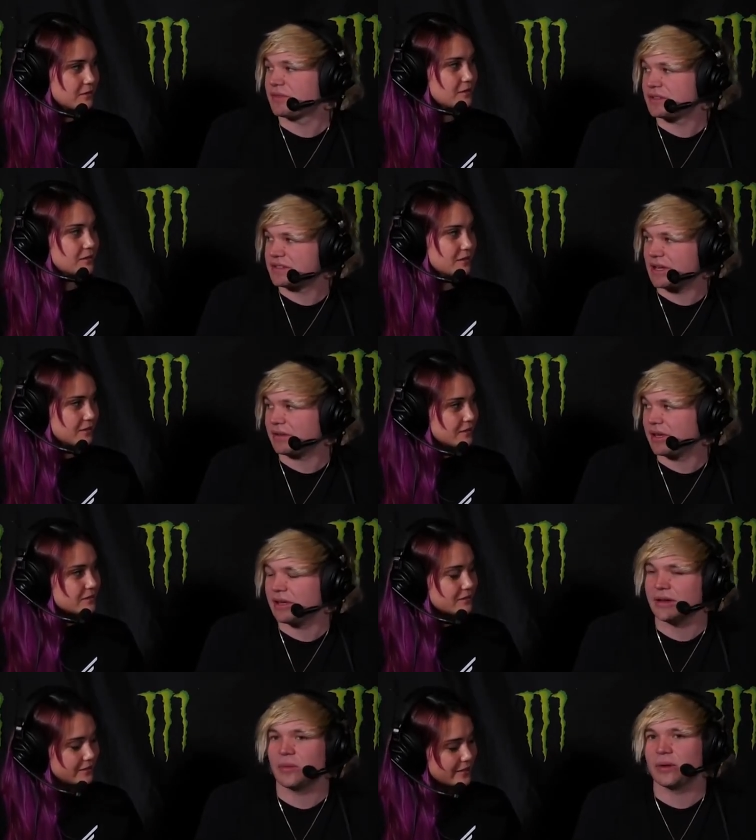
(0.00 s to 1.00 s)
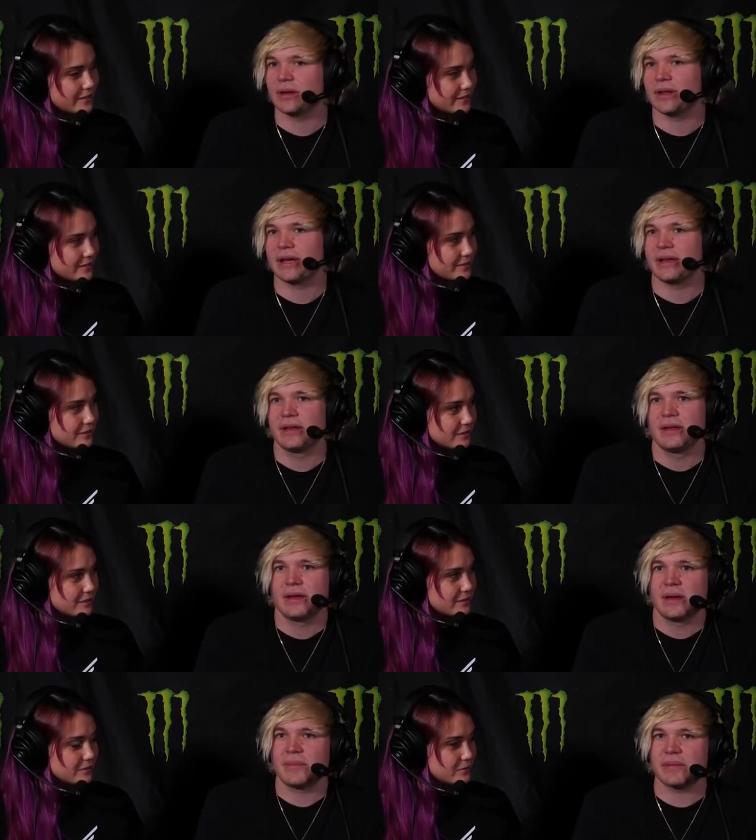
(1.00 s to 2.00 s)
Speaker 1: for it to sound good, yeah. or like
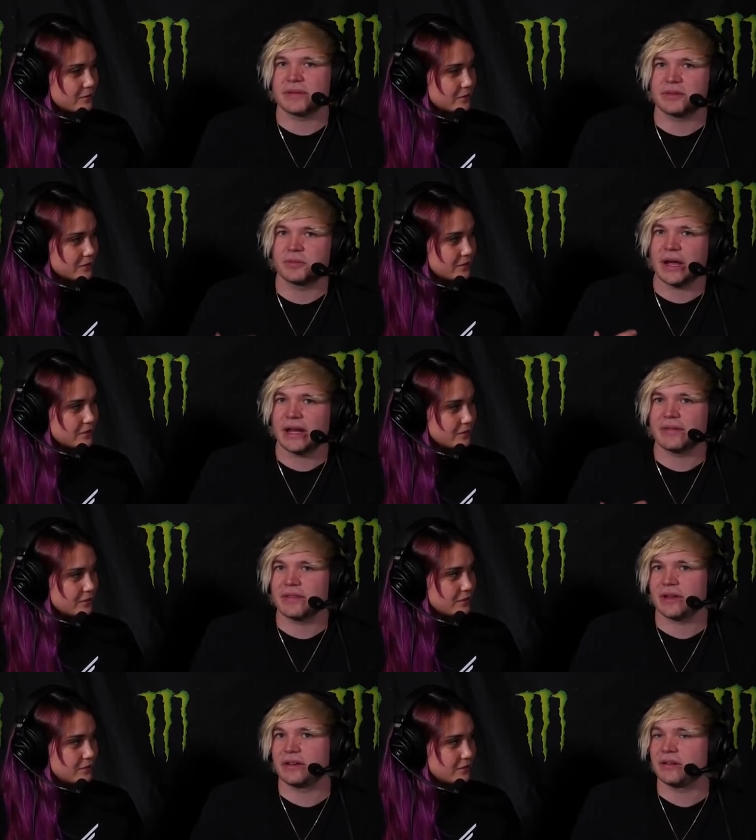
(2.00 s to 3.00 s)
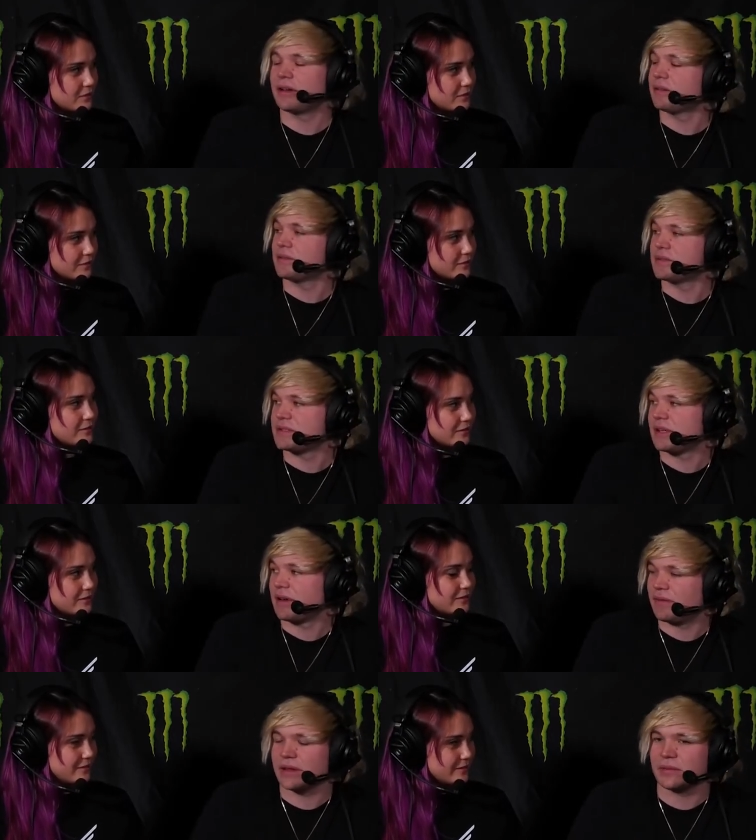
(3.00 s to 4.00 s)
being able to write everything on your own it was
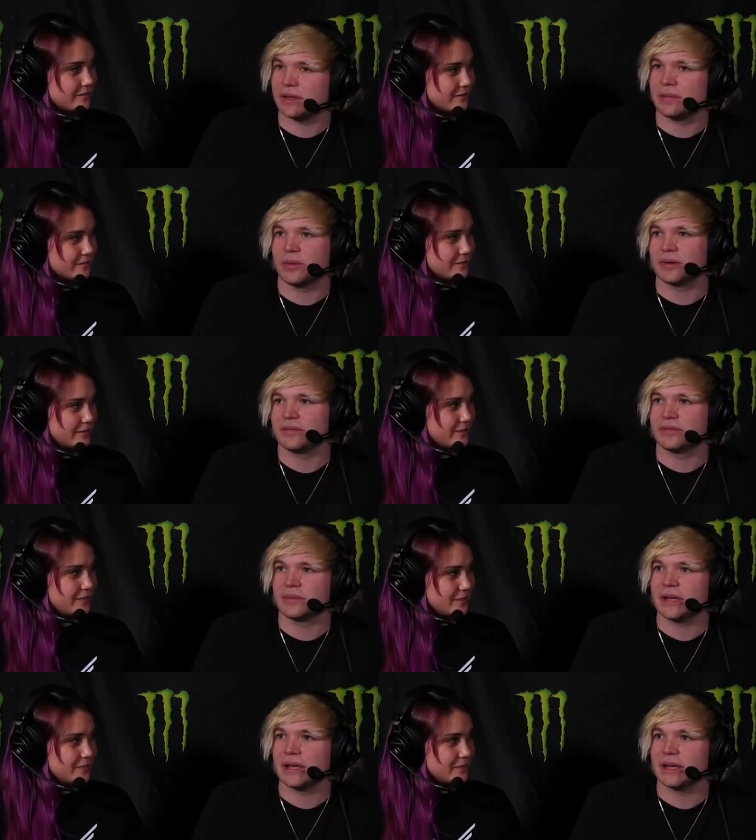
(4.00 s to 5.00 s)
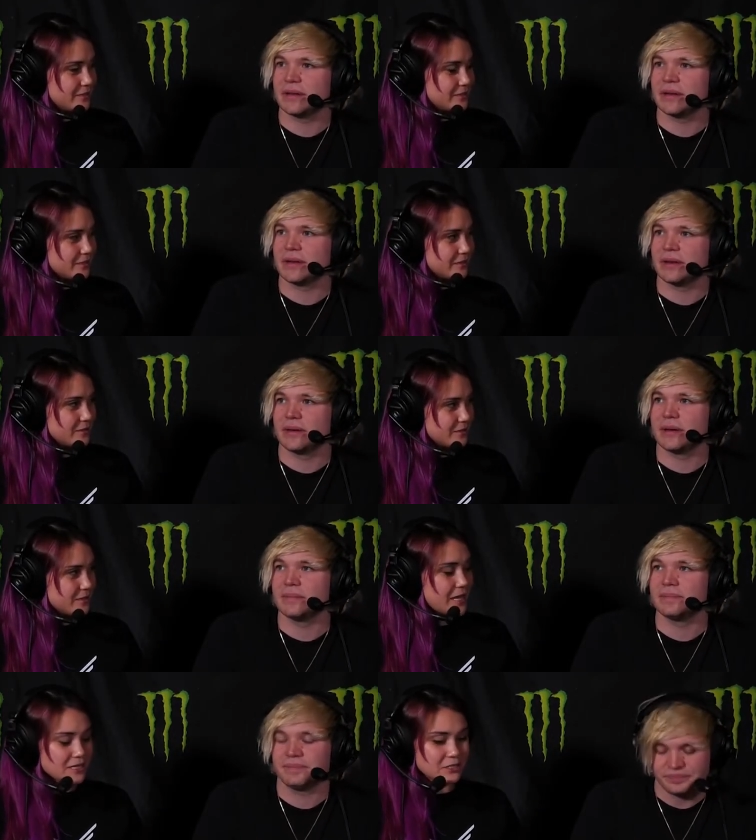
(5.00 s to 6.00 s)
I feel like really important for me. Um,
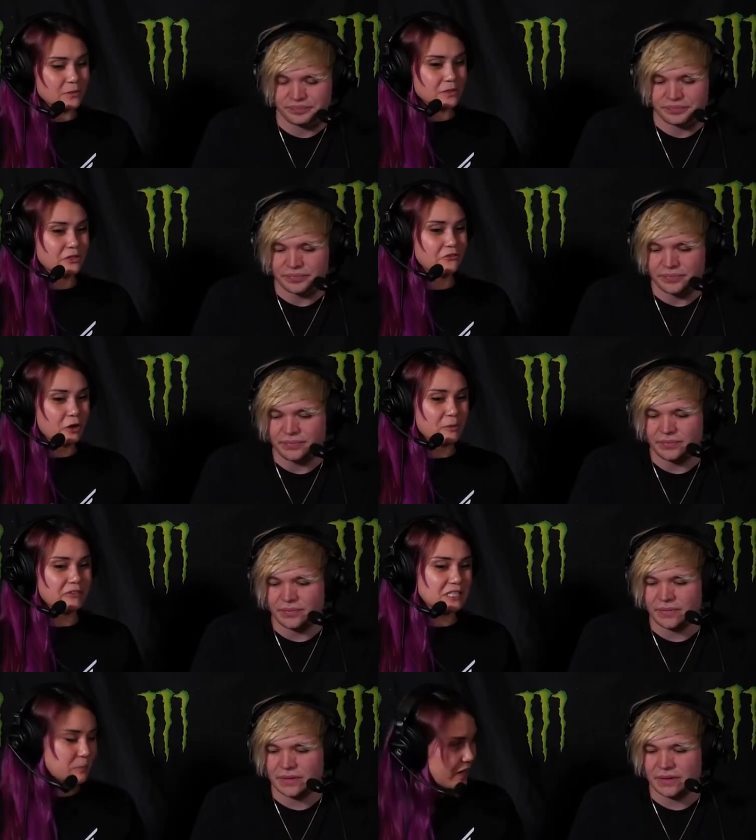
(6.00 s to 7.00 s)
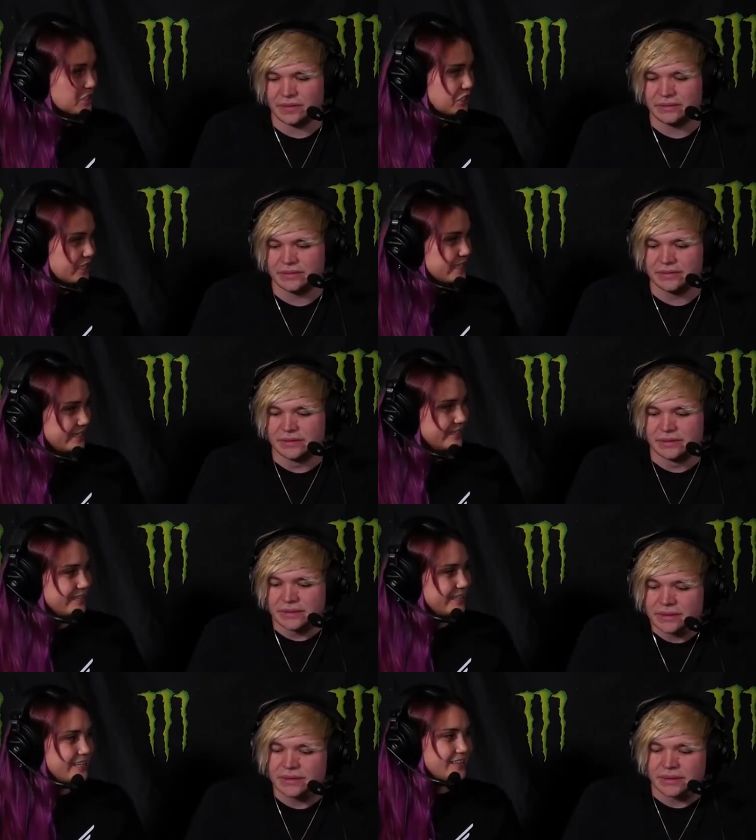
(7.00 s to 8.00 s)
yeah,
Speaker 2: so it was your form of expression, and
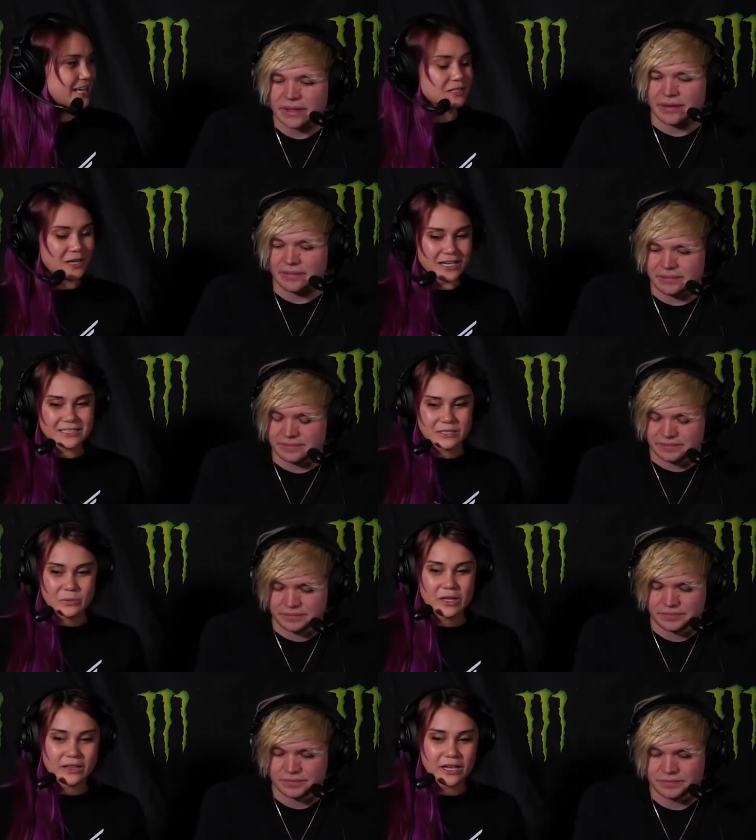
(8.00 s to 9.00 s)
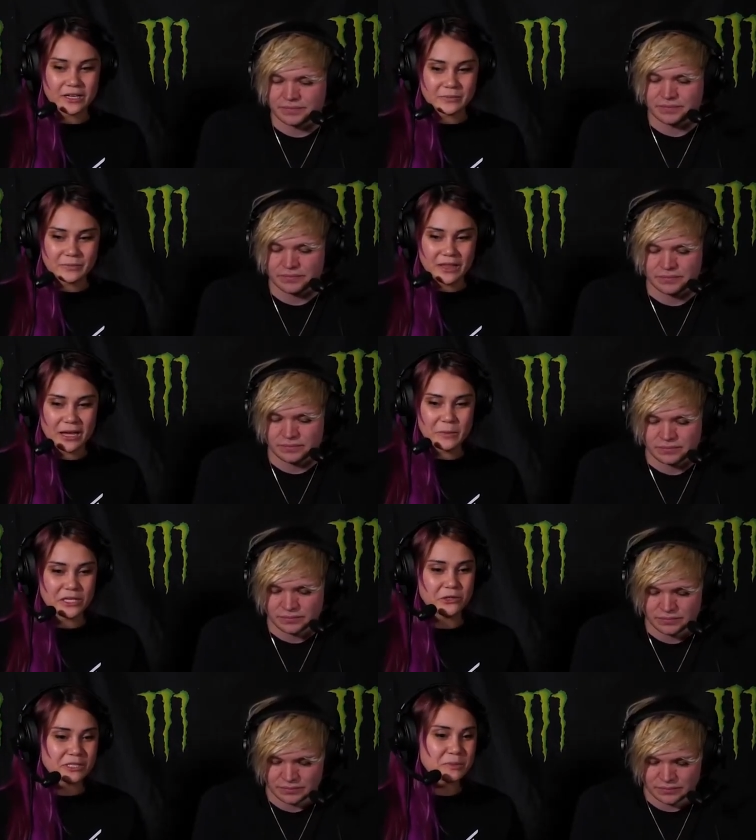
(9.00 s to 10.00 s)
that's yeah. awesome. Well, um, I
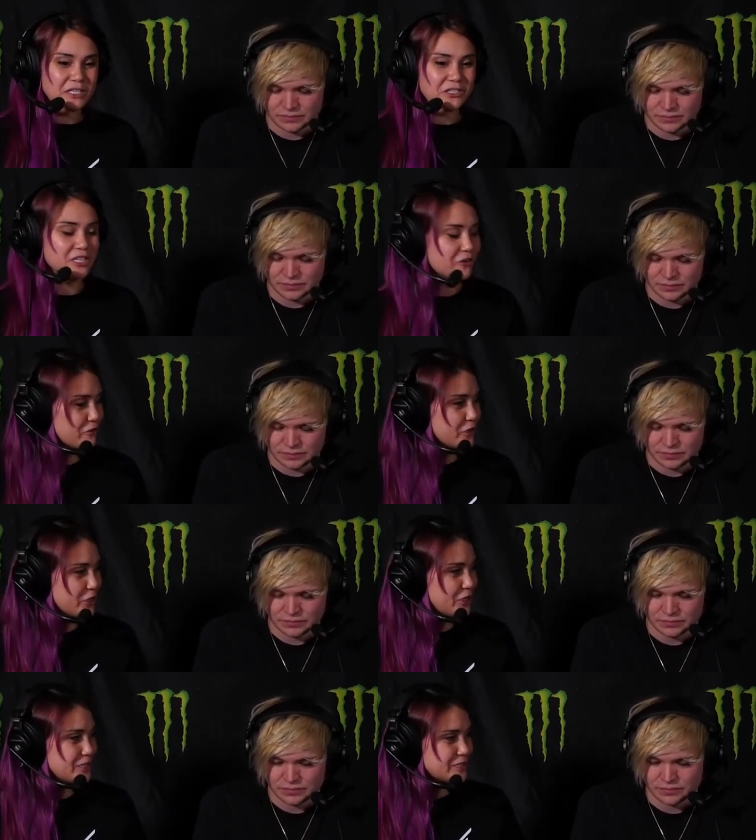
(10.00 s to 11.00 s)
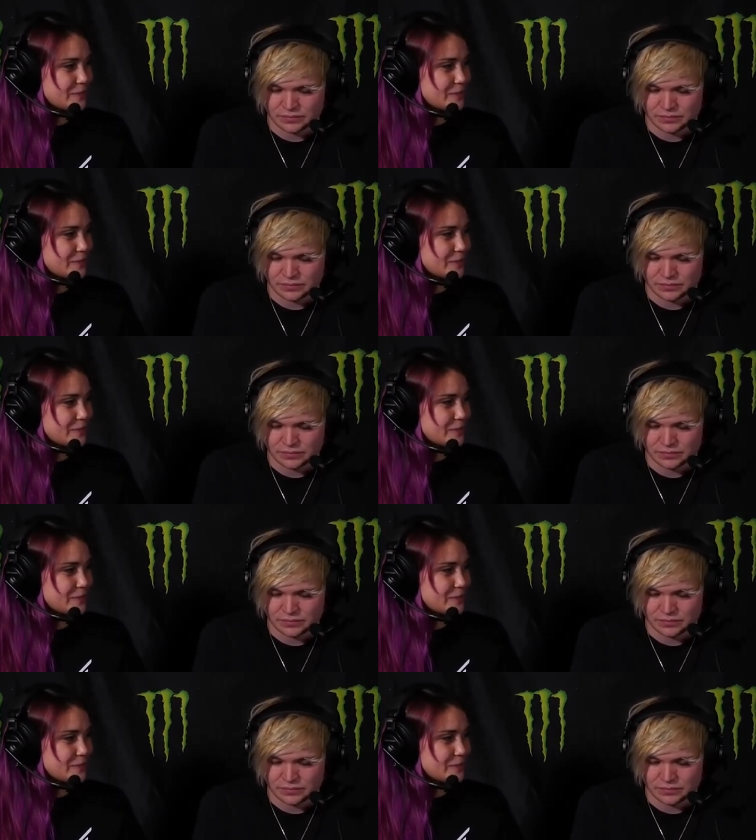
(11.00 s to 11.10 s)
mean, you express yourself really good in